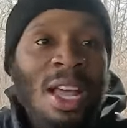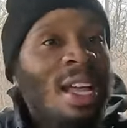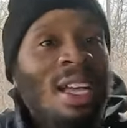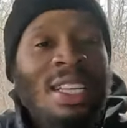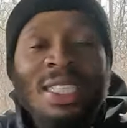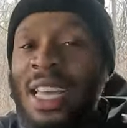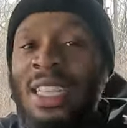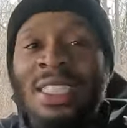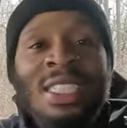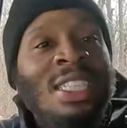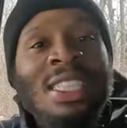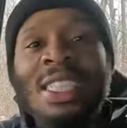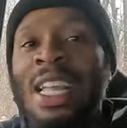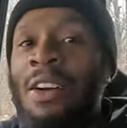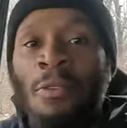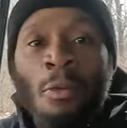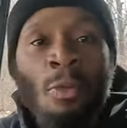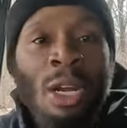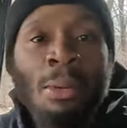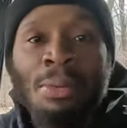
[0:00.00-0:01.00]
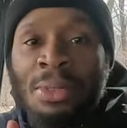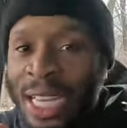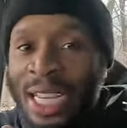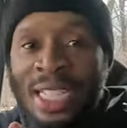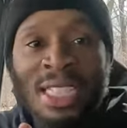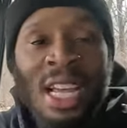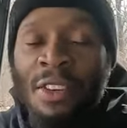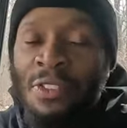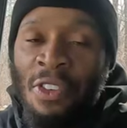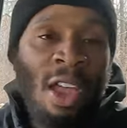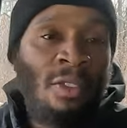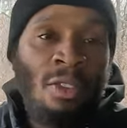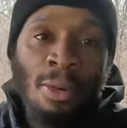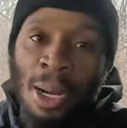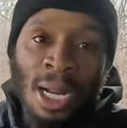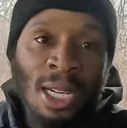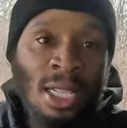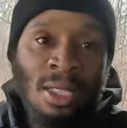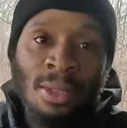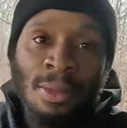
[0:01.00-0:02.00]
Because it's just not, what I'm saying is not for
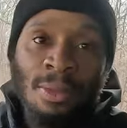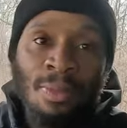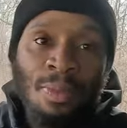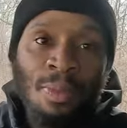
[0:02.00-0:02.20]
everybody.